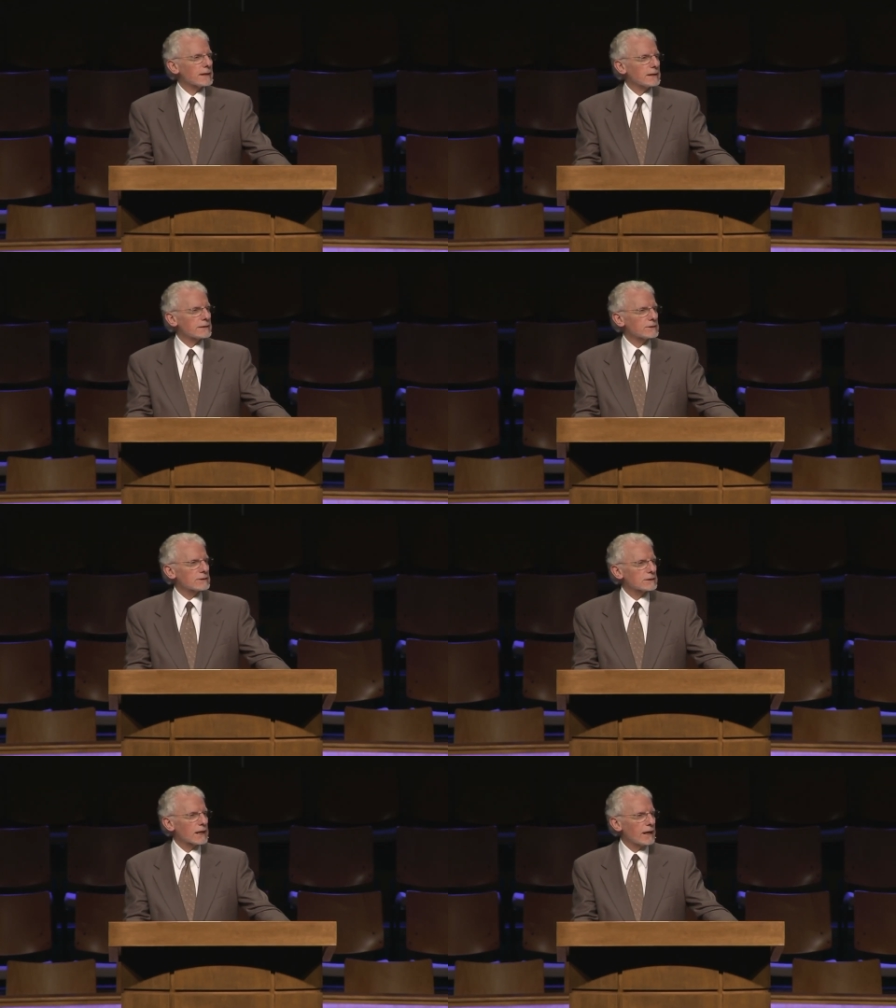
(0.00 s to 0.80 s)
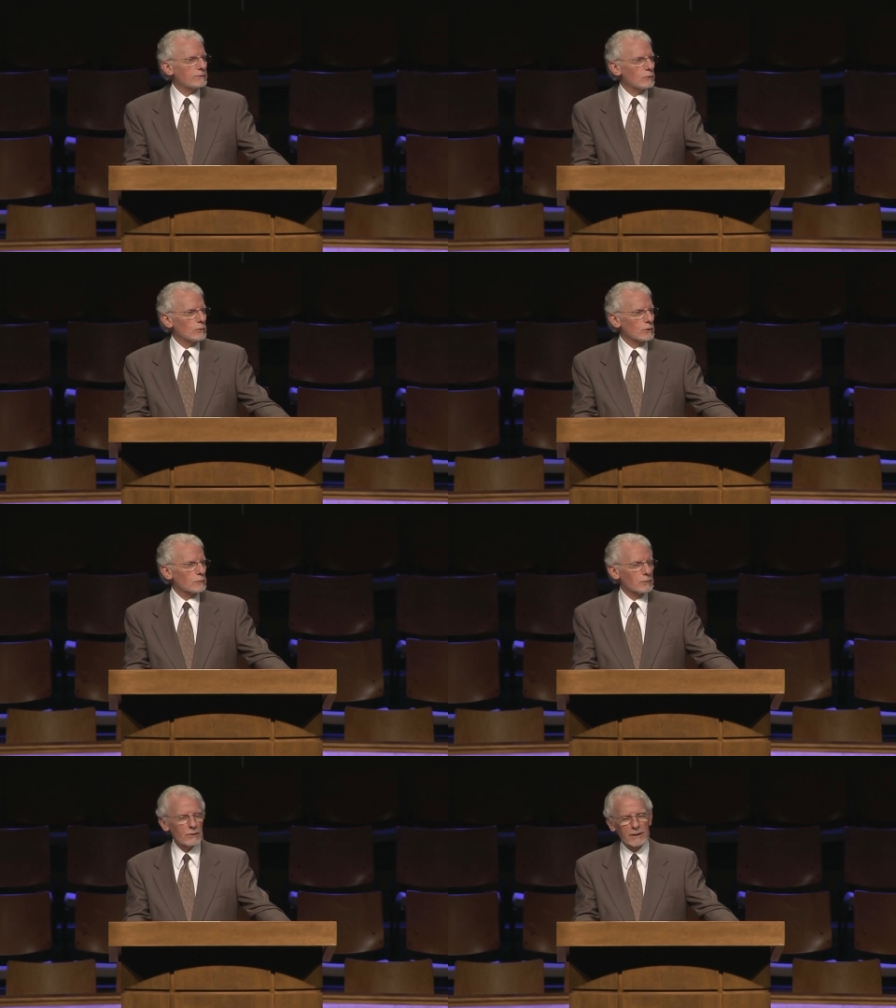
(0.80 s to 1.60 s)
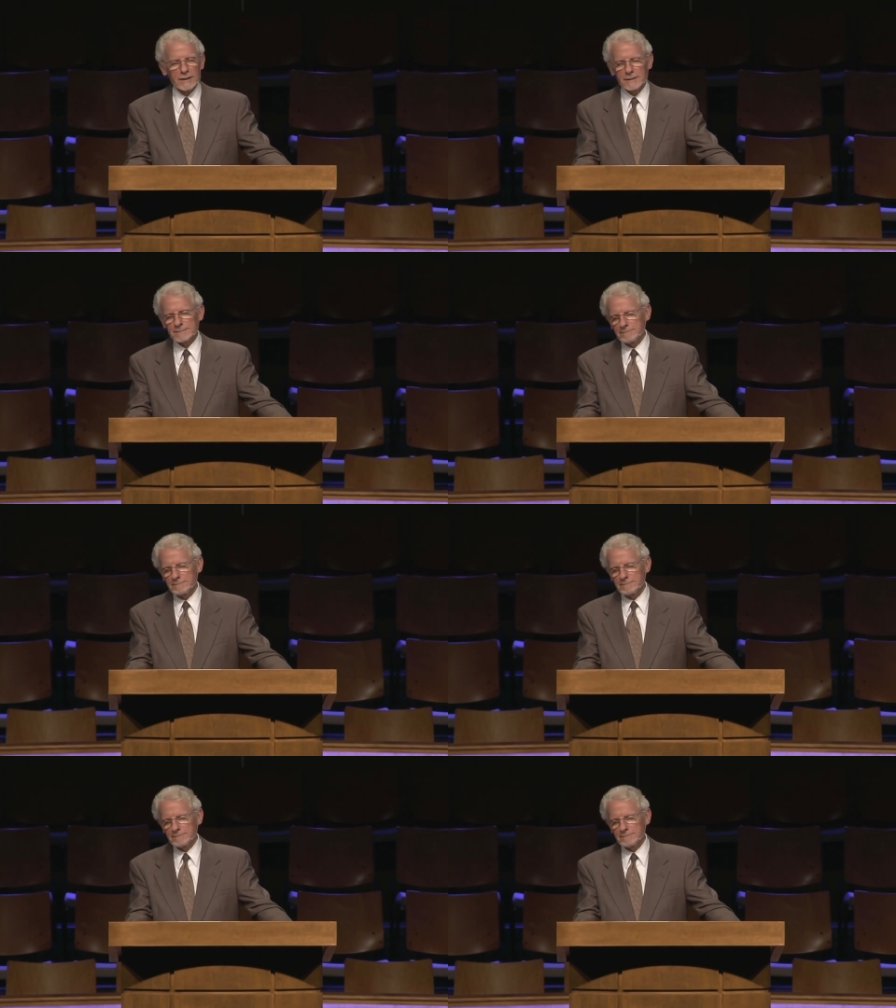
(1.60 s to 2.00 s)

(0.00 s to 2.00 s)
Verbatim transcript: Let's have a word of prayer.